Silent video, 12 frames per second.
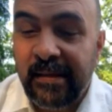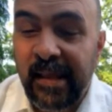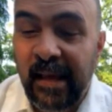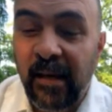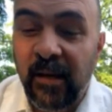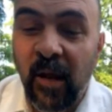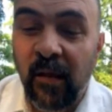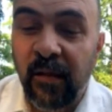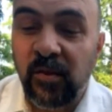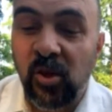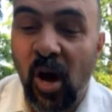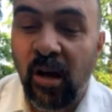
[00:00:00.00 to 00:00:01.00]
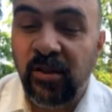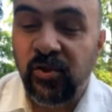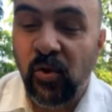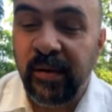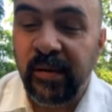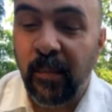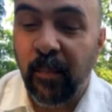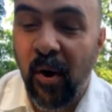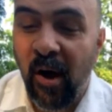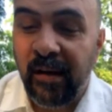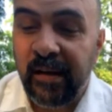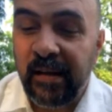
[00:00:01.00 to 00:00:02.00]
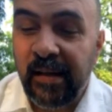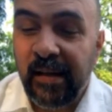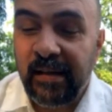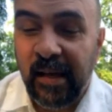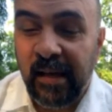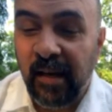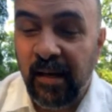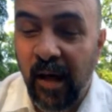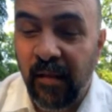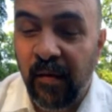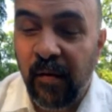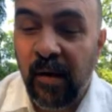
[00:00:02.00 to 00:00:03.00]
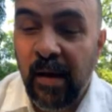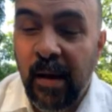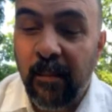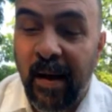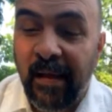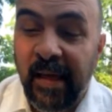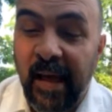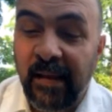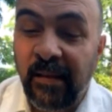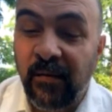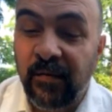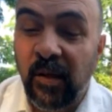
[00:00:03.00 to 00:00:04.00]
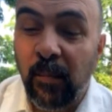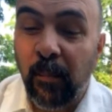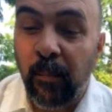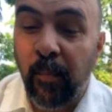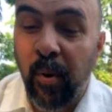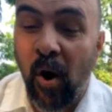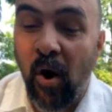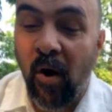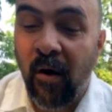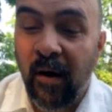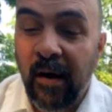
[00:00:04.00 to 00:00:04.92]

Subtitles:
Then another dog joined the party, then another. By the end of the ball,